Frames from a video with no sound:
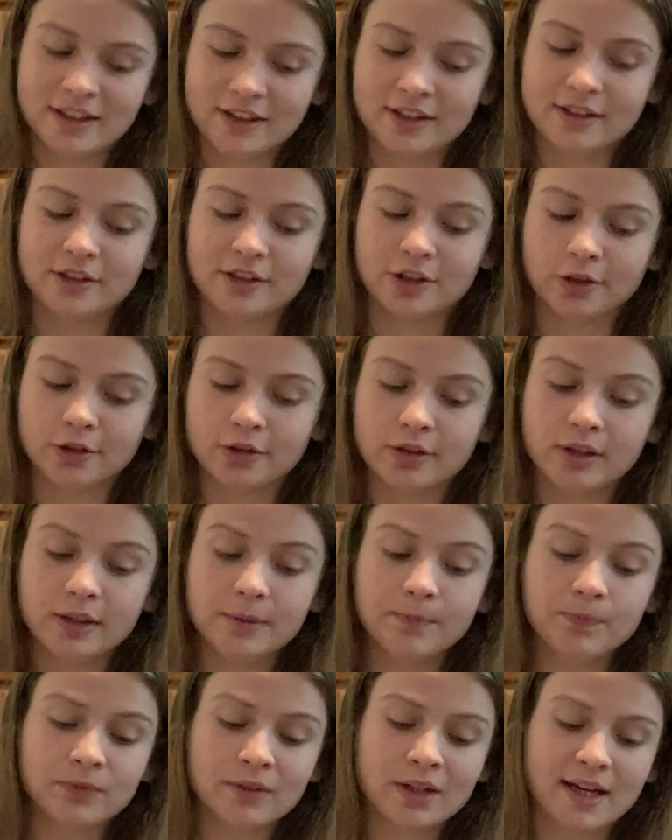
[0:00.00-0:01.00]
children,
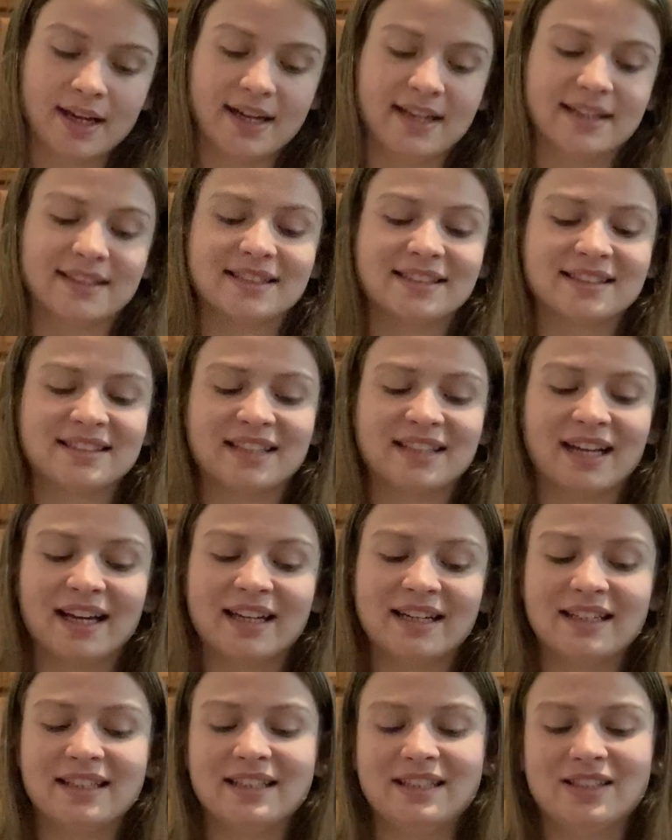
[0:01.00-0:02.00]
and
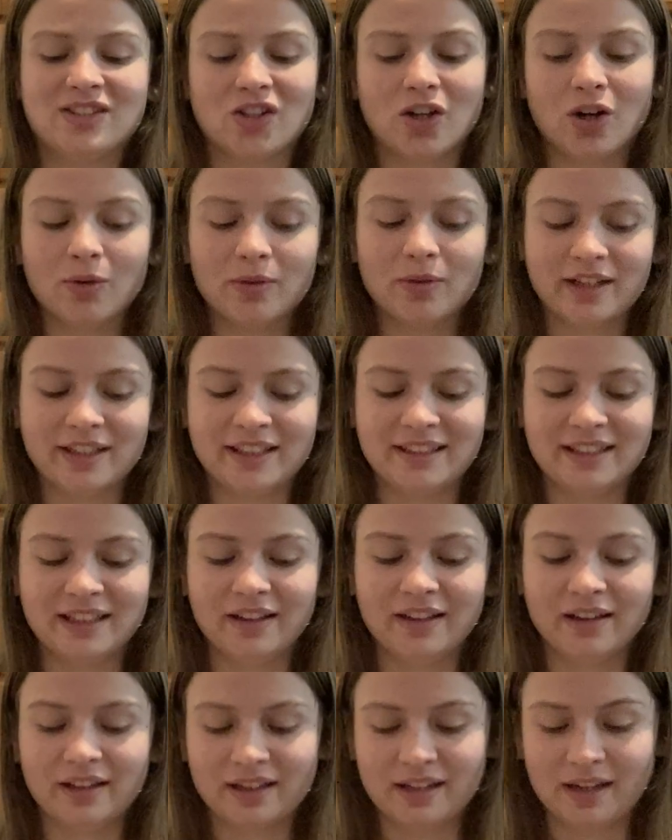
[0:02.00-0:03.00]
society is already
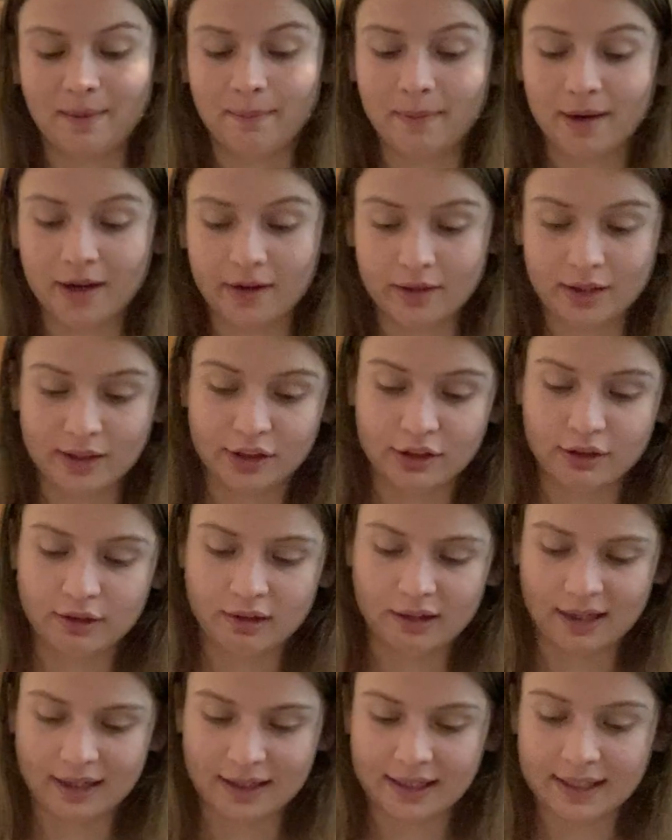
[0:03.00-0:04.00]
delinking marriage
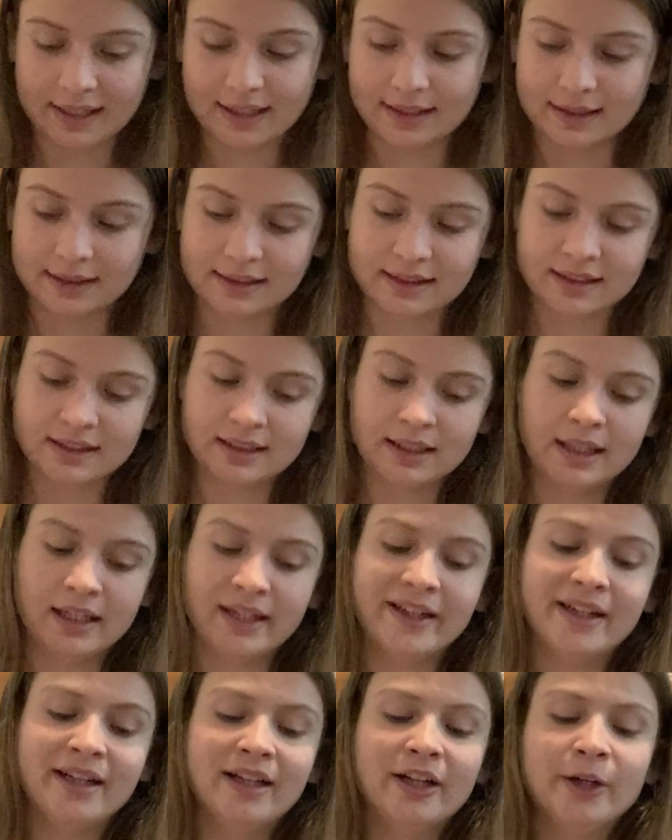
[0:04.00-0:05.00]
and kids.
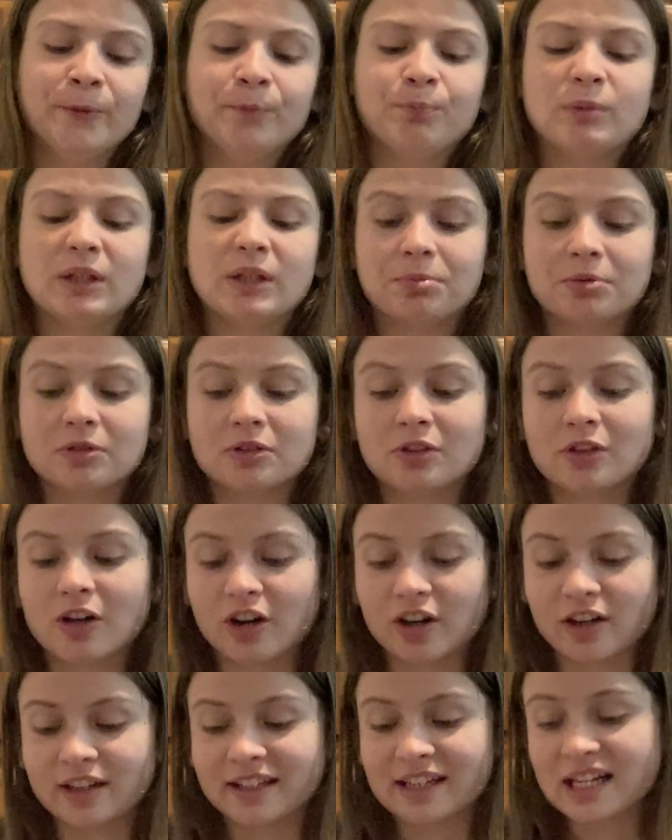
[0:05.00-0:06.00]
People
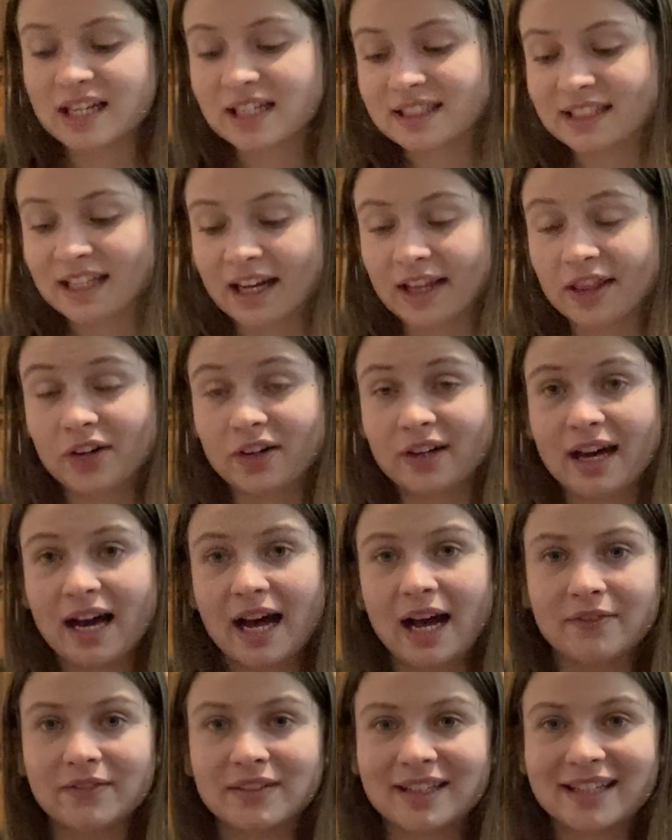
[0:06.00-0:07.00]
are getting together and
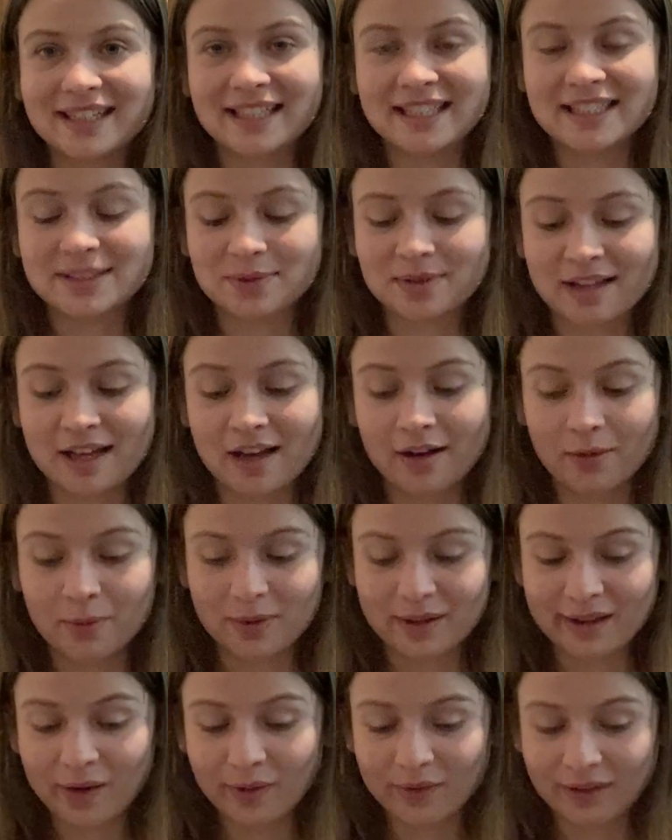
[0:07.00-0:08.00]
having kids
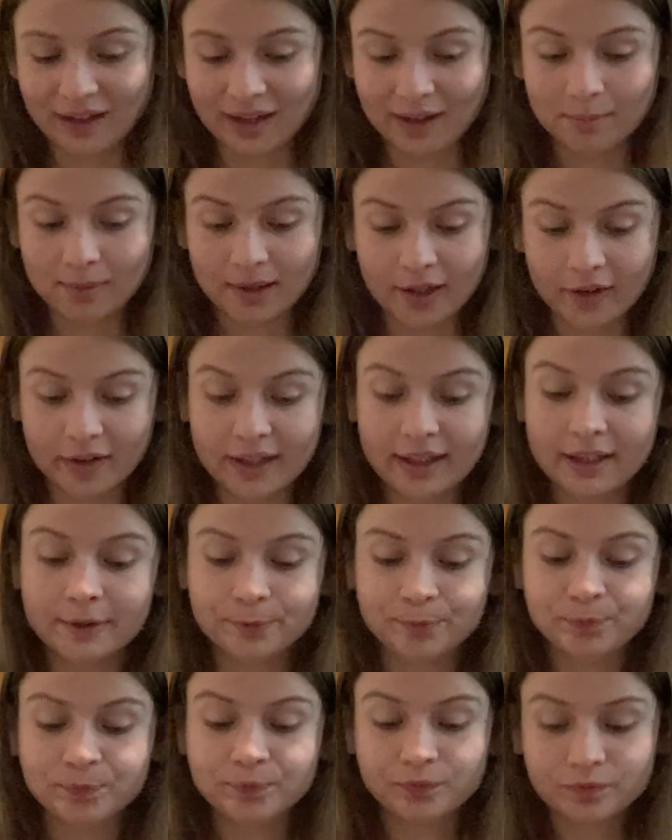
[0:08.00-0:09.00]
without getting married.
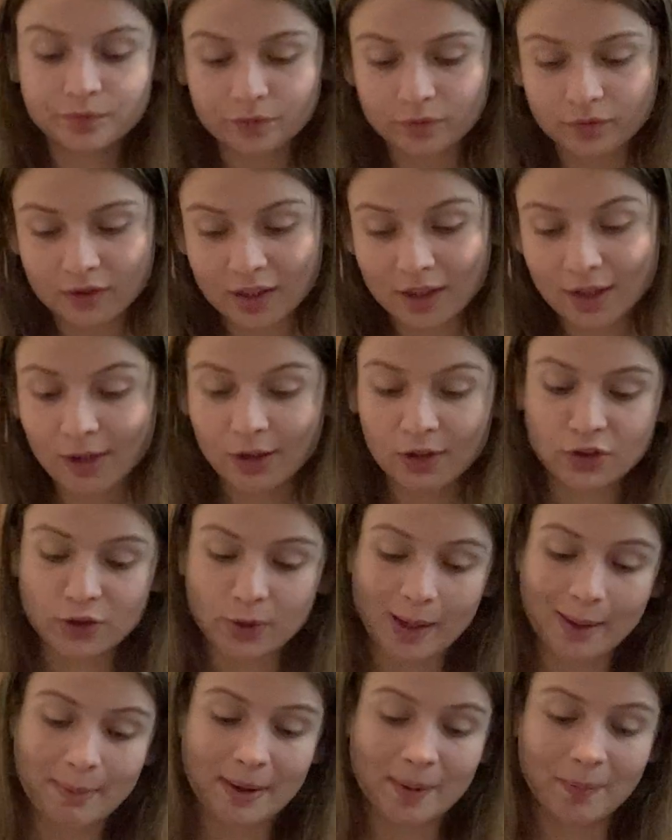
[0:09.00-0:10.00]

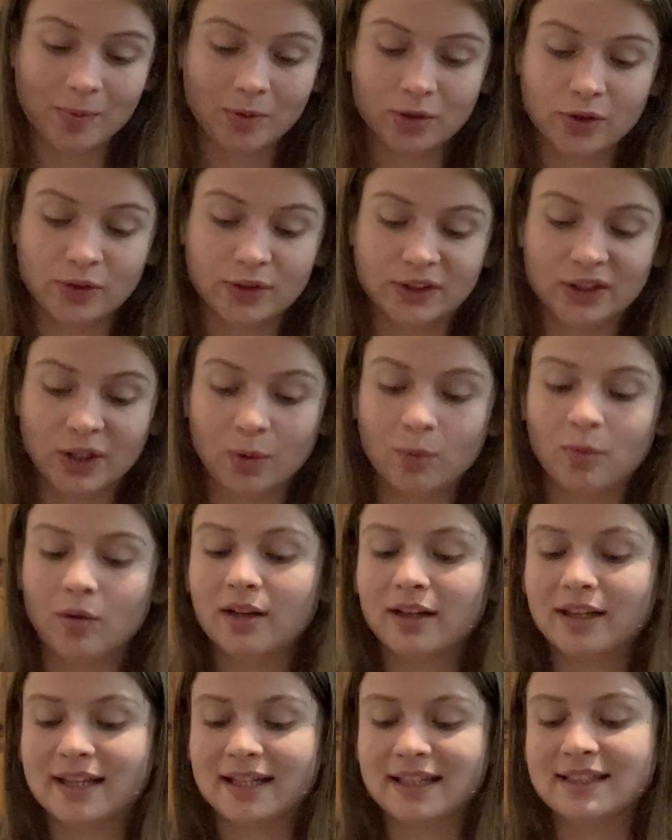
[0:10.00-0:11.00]
Straight people who don't
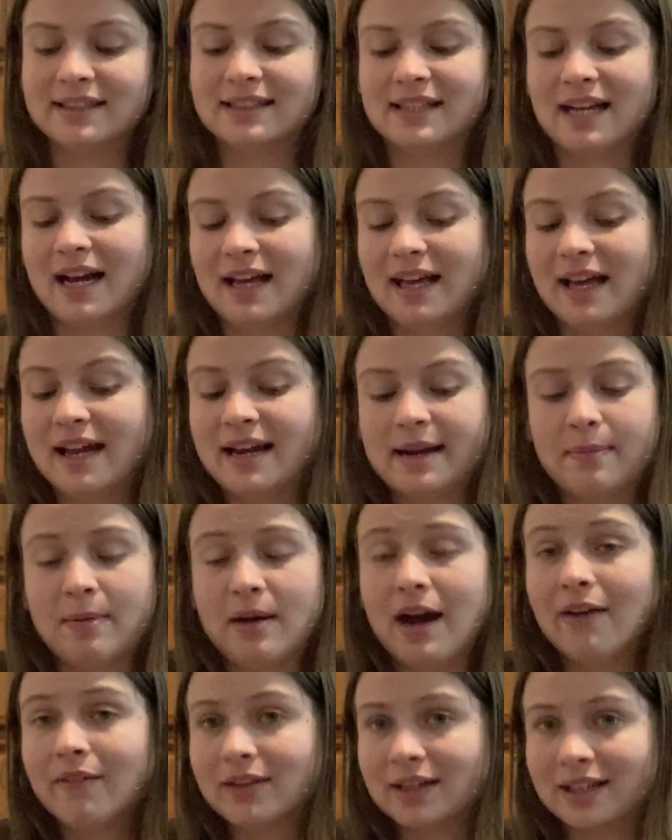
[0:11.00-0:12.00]
want kids end up
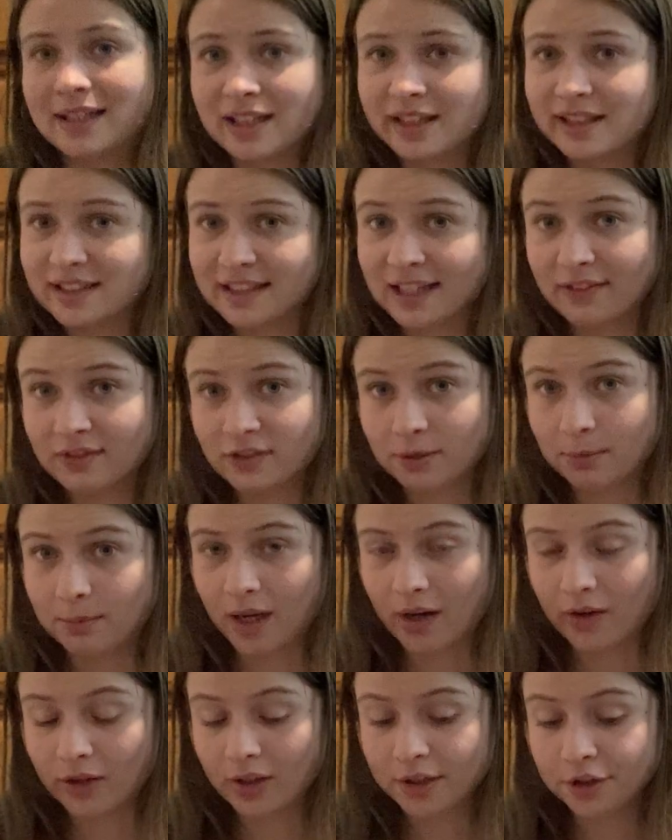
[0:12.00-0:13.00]
having kids after
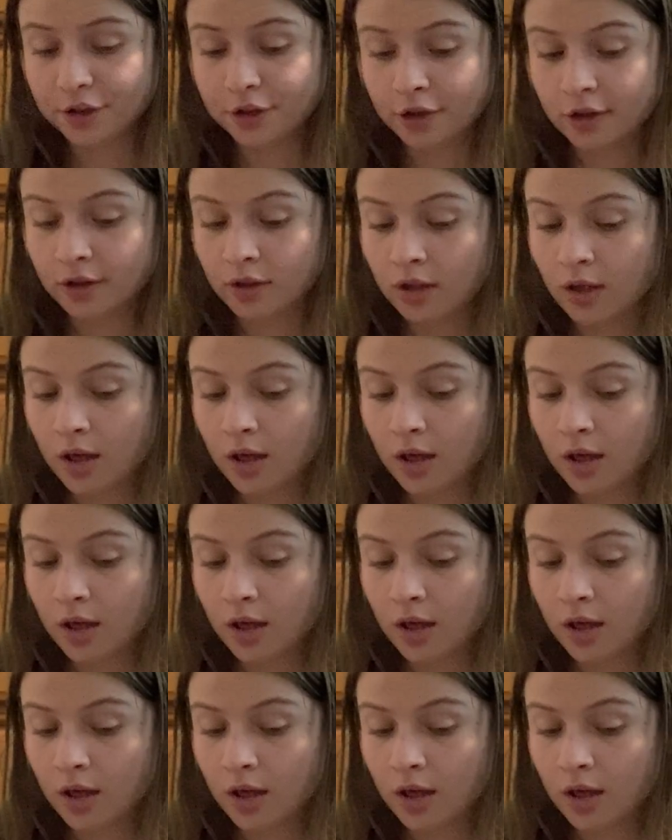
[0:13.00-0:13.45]
marriage.